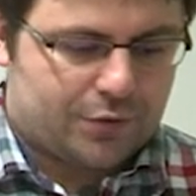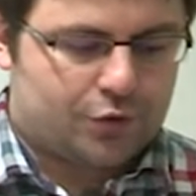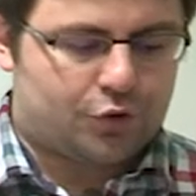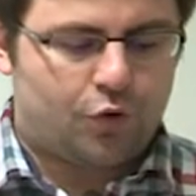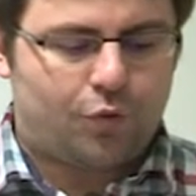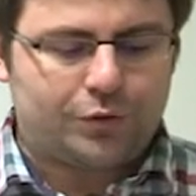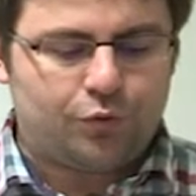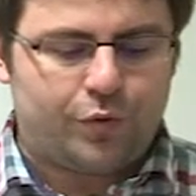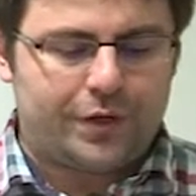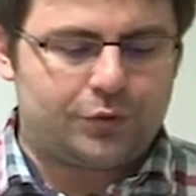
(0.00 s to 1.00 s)
So what do
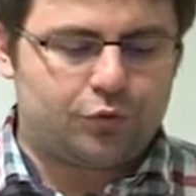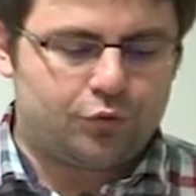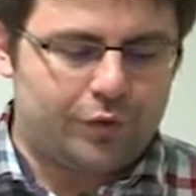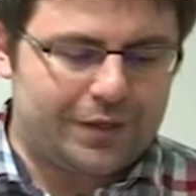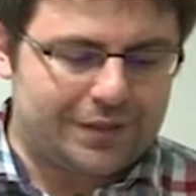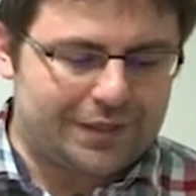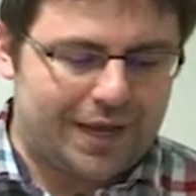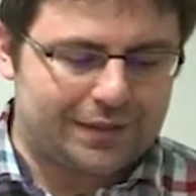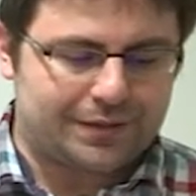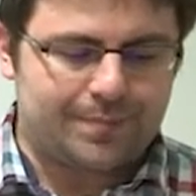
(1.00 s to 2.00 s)
we need to do in this
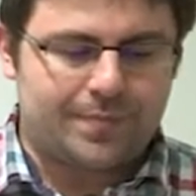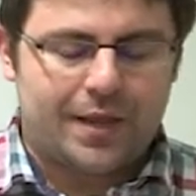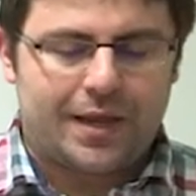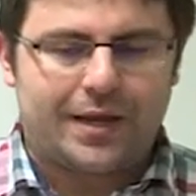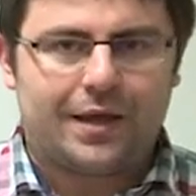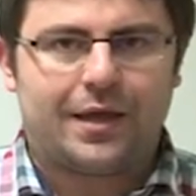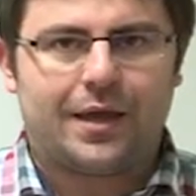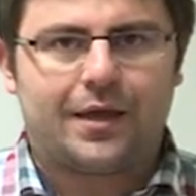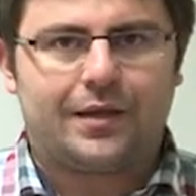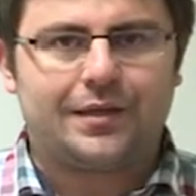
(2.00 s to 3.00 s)
case? In, uh,
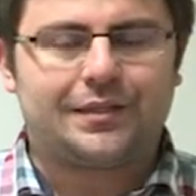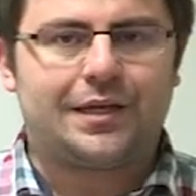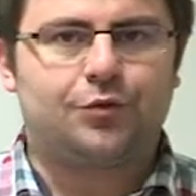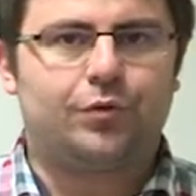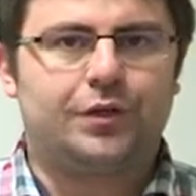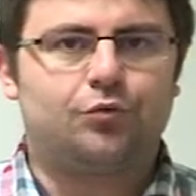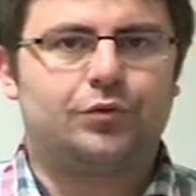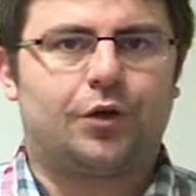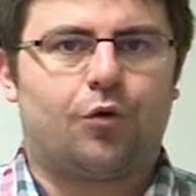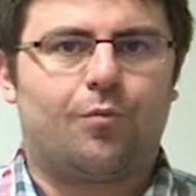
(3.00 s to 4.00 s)
in this case, we need to
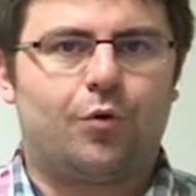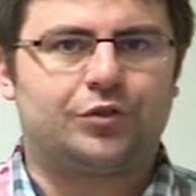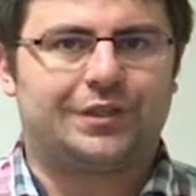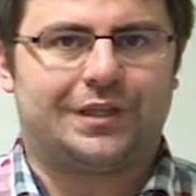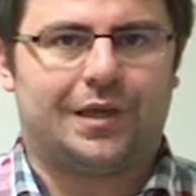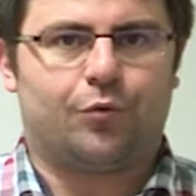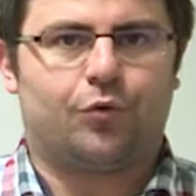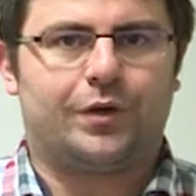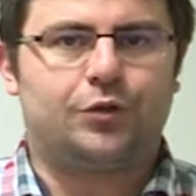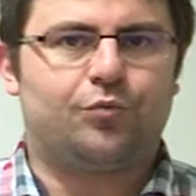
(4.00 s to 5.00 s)
decompose the table.
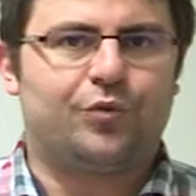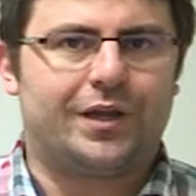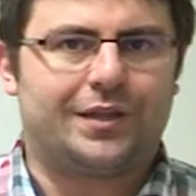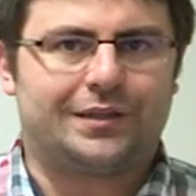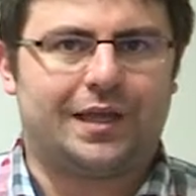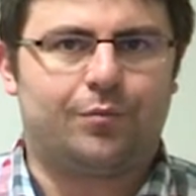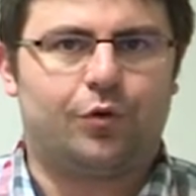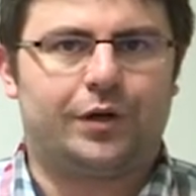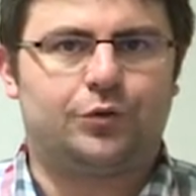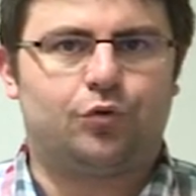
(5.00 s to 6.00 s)
We need to break the
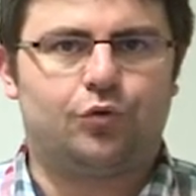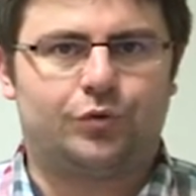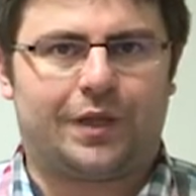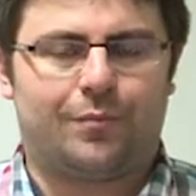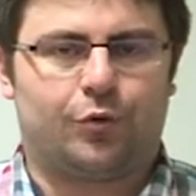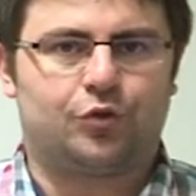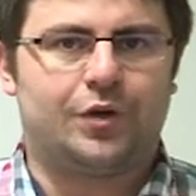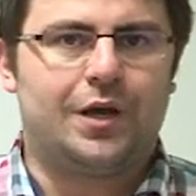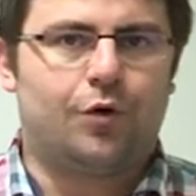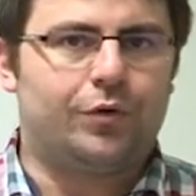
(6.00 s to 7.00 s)
table into new tables.
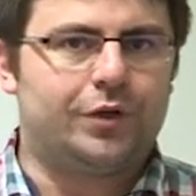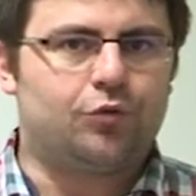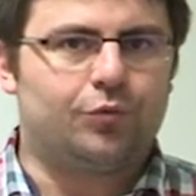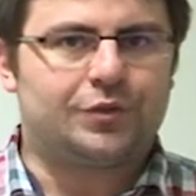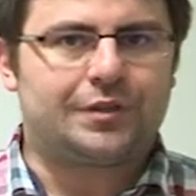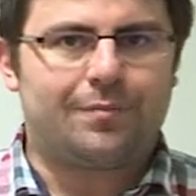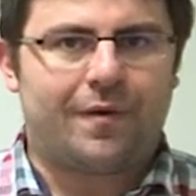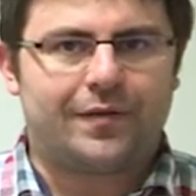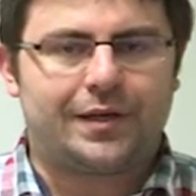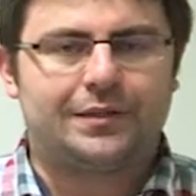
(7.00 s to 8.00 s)
We need to
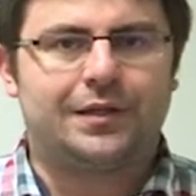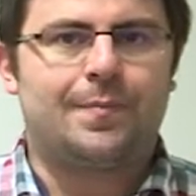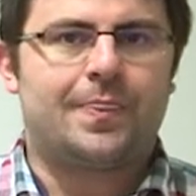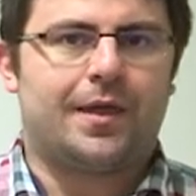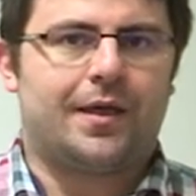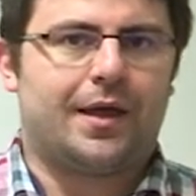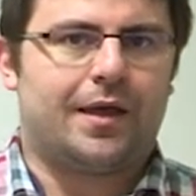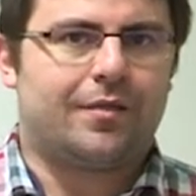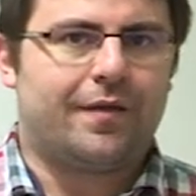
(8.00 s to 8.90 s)
separate uh,